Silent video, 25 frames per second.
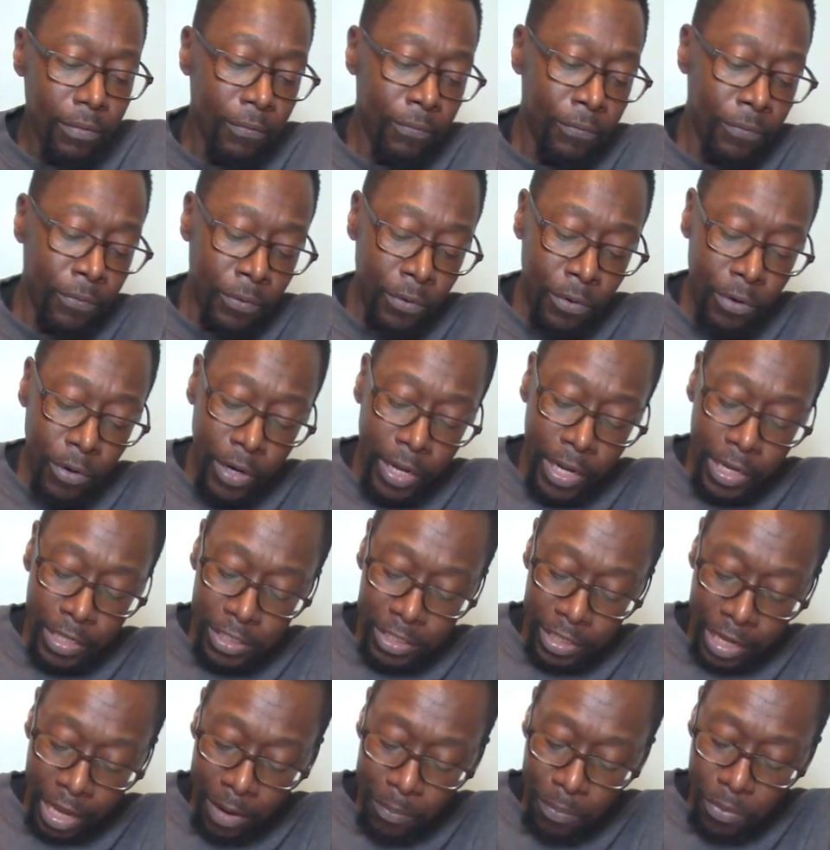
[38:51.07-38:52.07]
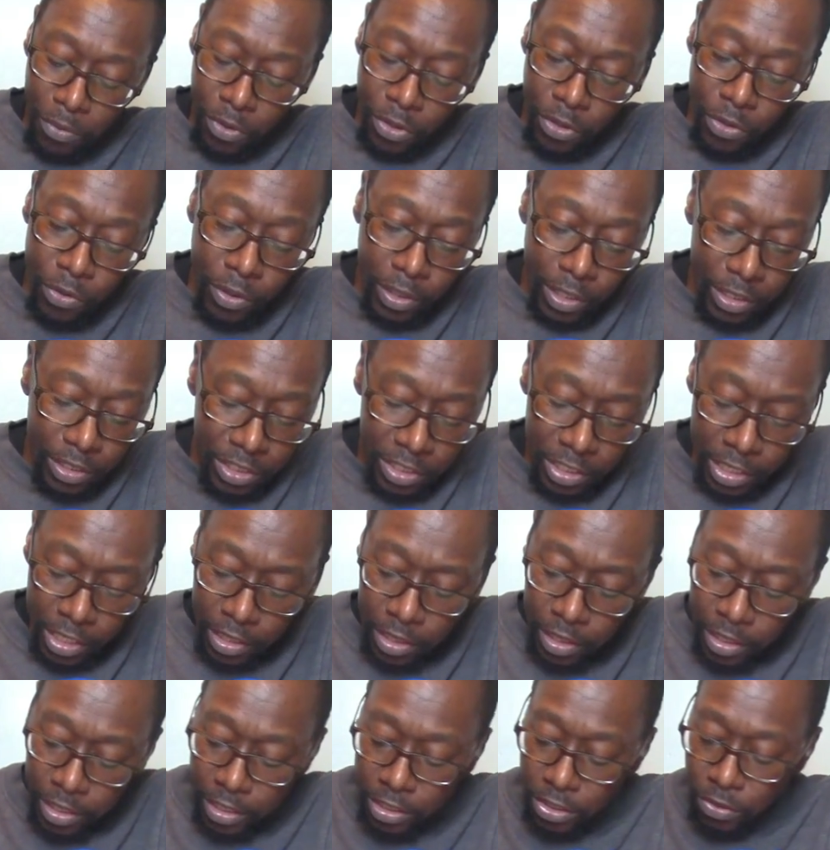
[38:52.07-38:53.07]
For example, you can see
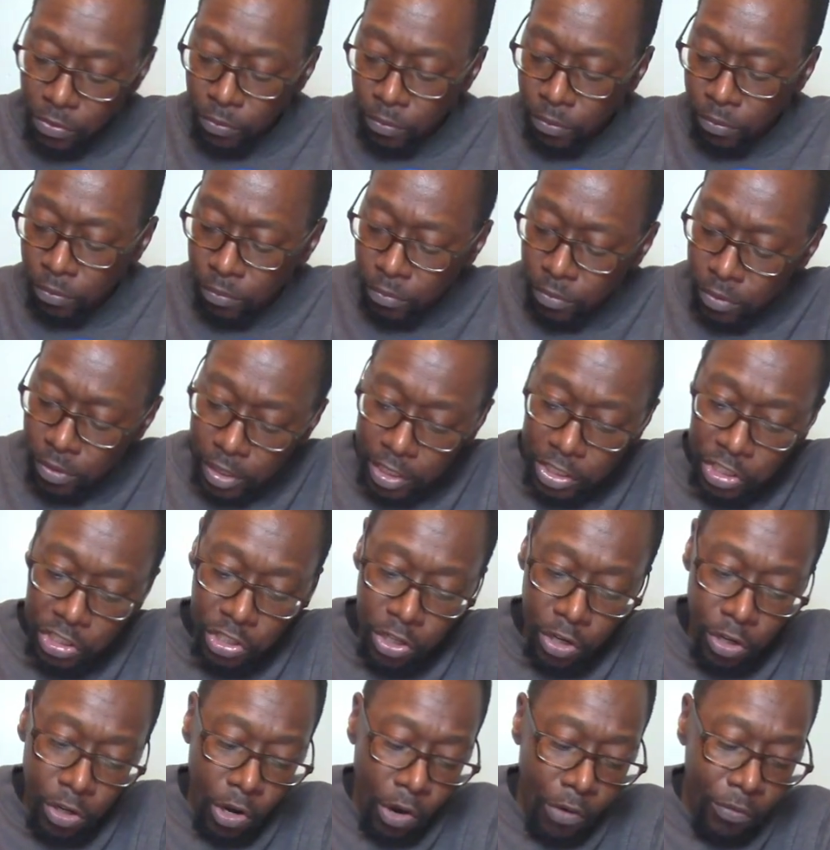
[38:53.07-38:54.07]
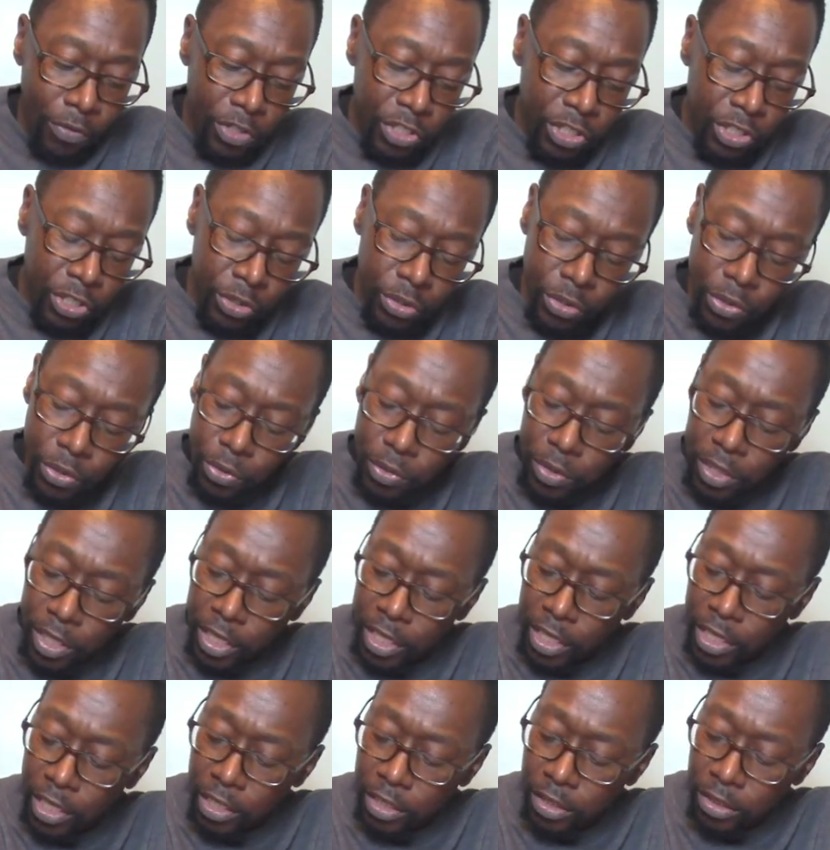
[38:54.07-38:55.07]
this. Let's turn over to
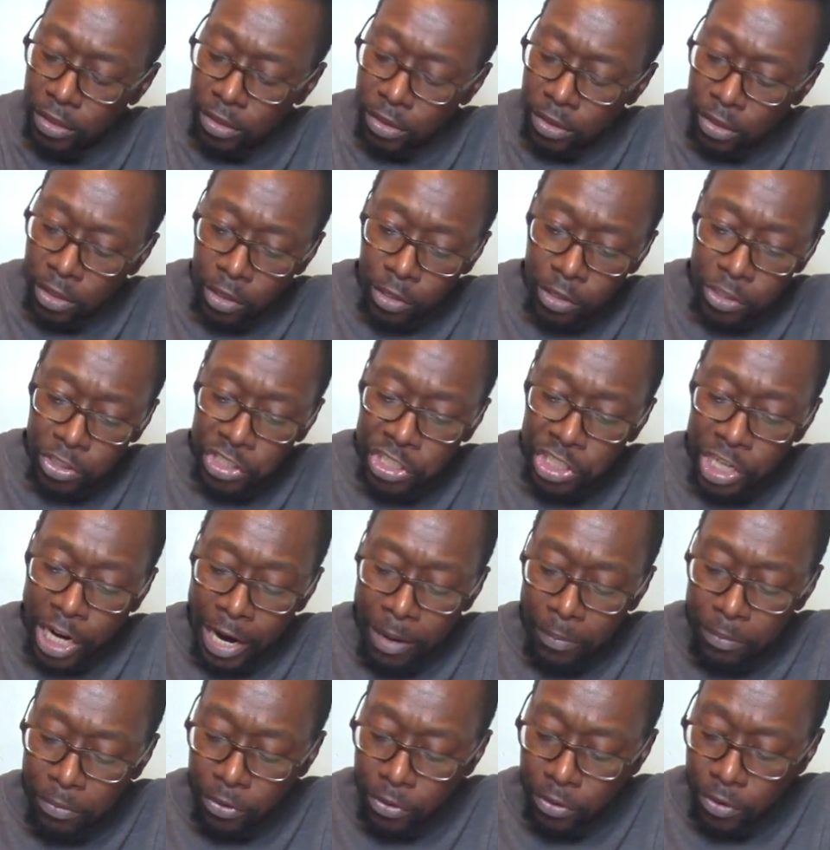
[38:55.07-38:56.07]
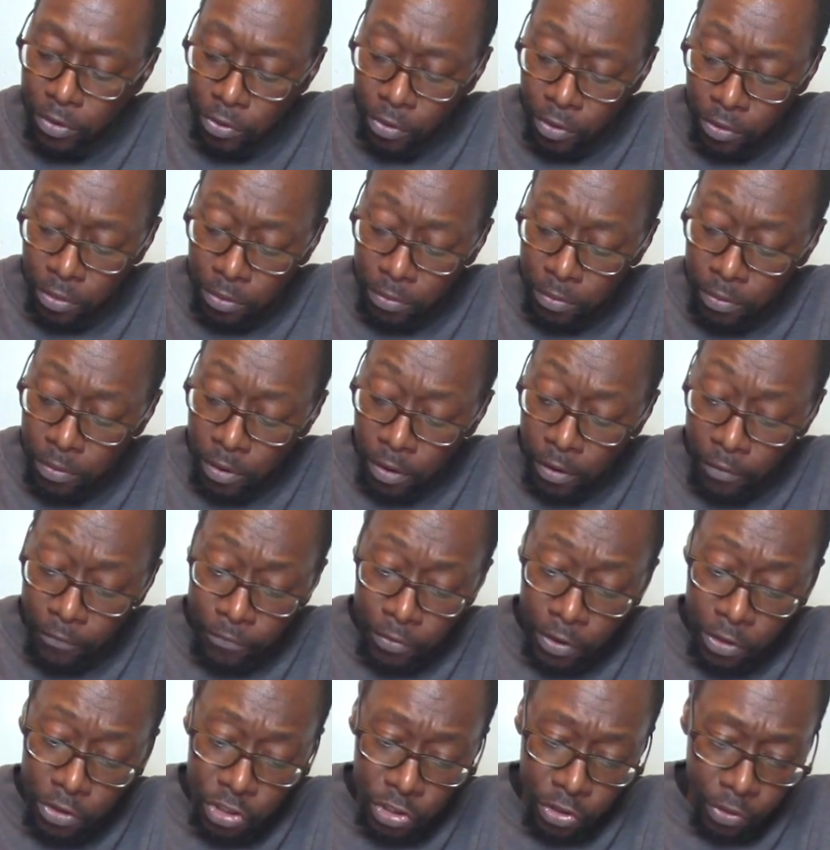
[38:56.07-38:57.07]
the third chapter of
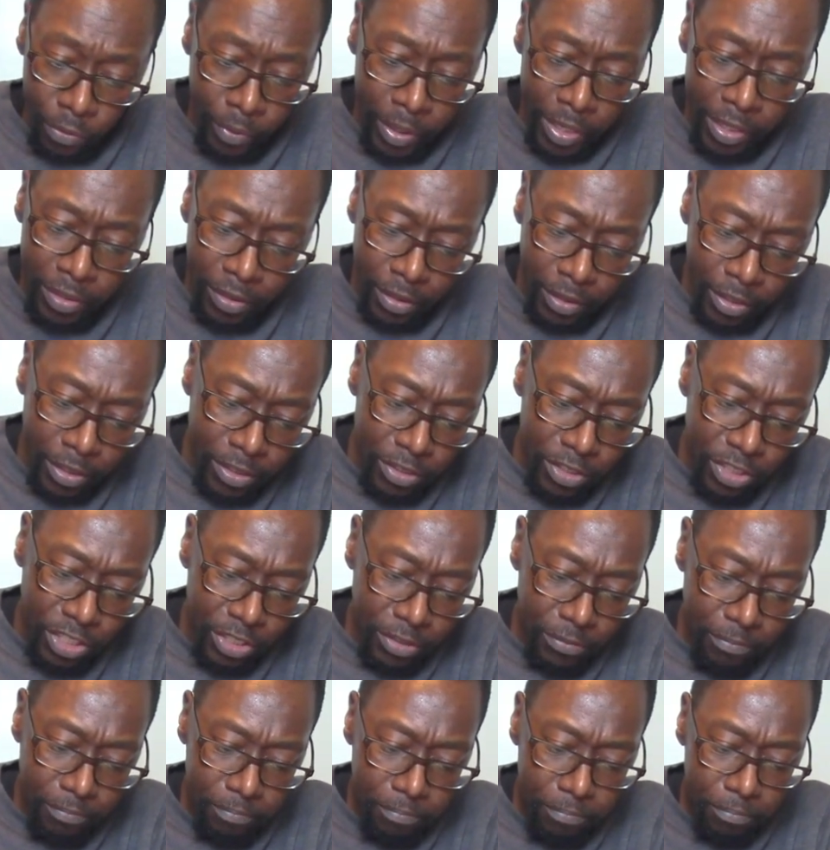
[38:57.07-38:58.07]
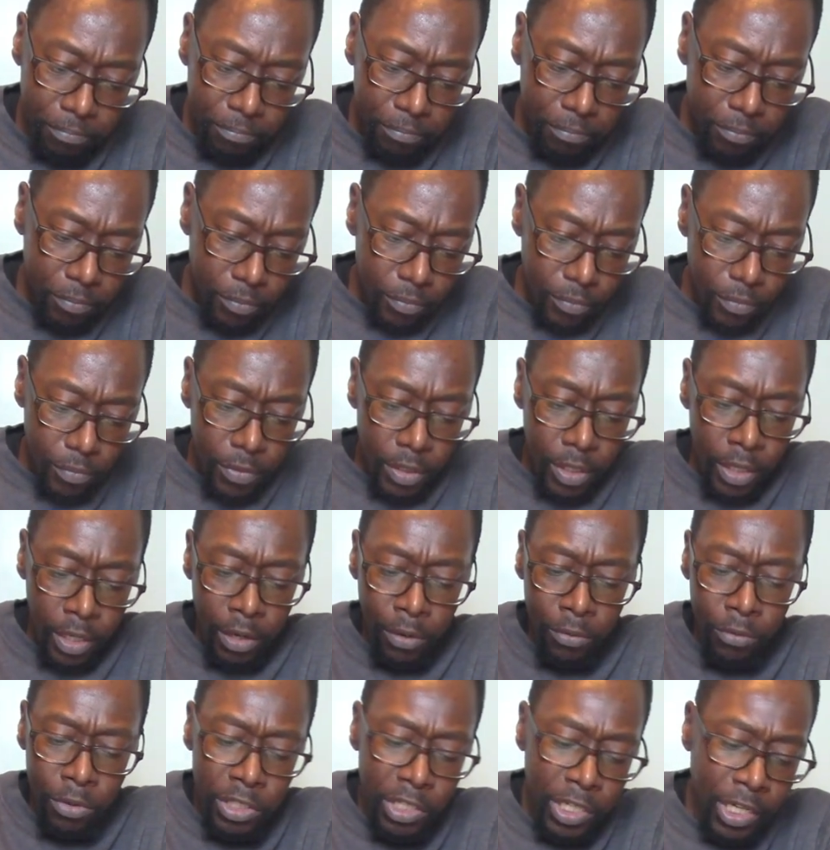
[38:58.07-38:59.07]
1 Corinthians.
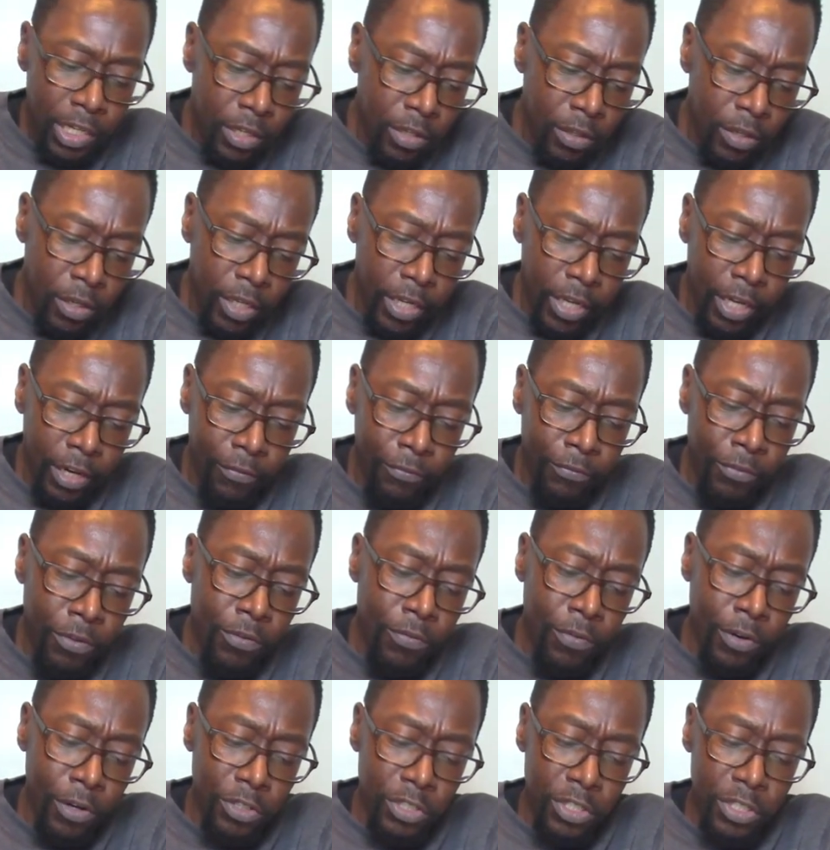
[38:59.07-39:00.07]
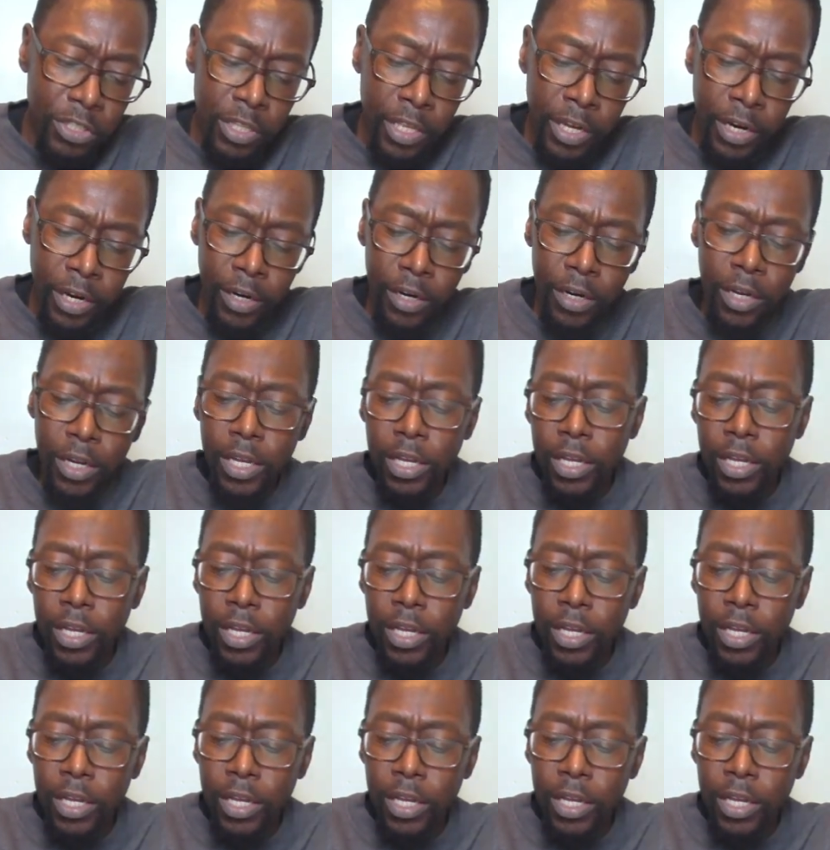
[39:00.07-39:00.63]
And we'll take a look at a few verses there